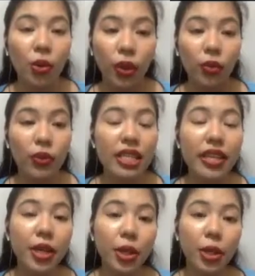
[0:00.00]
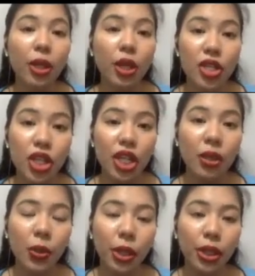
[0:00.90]
When we say
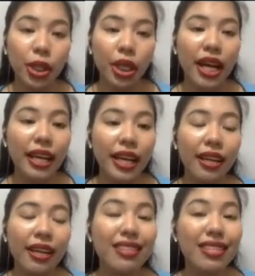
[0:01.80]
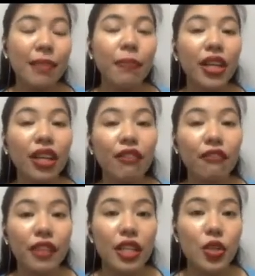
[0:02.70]
chronological order, again, it simply
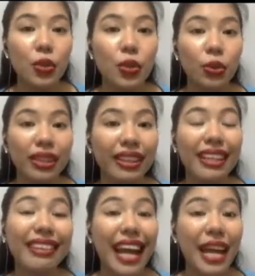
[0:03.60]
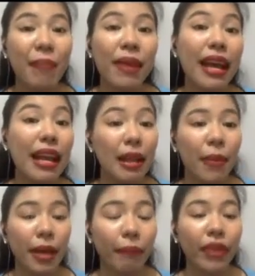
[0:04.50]
refers to the time
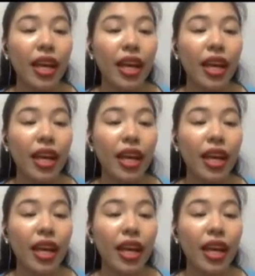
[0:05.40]
element.